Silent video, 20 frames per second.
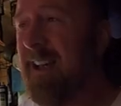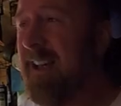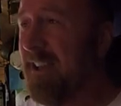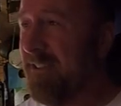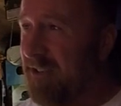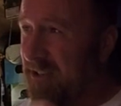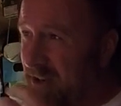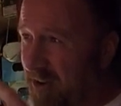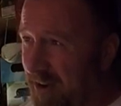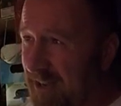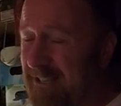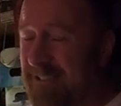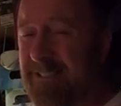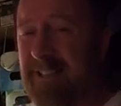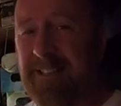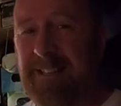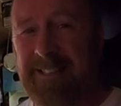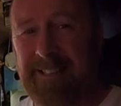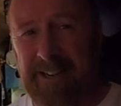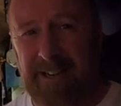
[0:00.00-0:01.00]
It's a nice
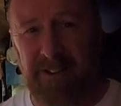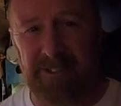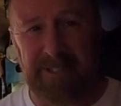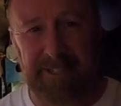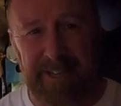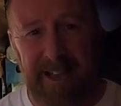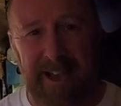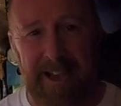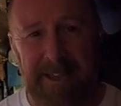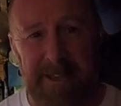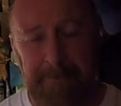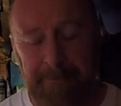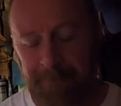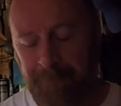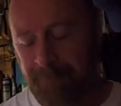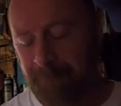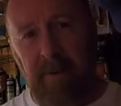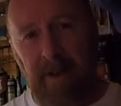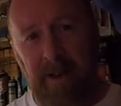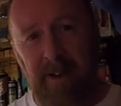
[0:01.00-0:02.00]
sunny day like today,
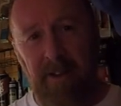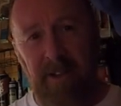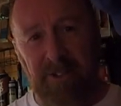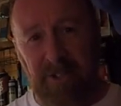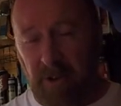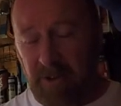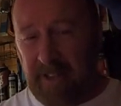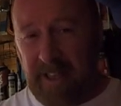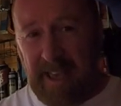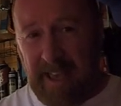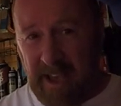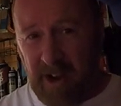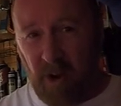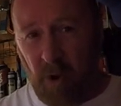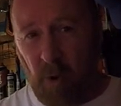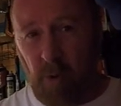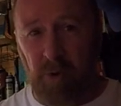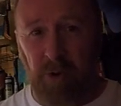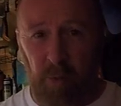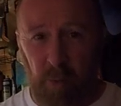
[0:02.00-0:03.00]
but it's only air
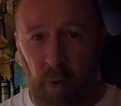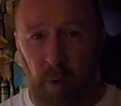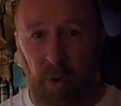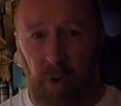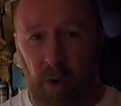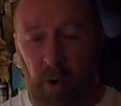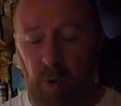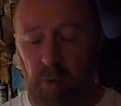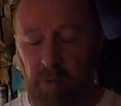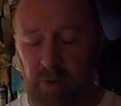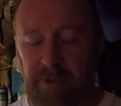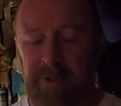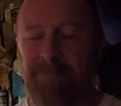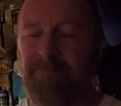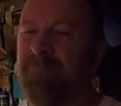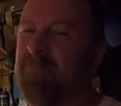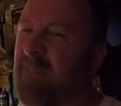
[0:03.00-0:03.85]
cooled or water cooled.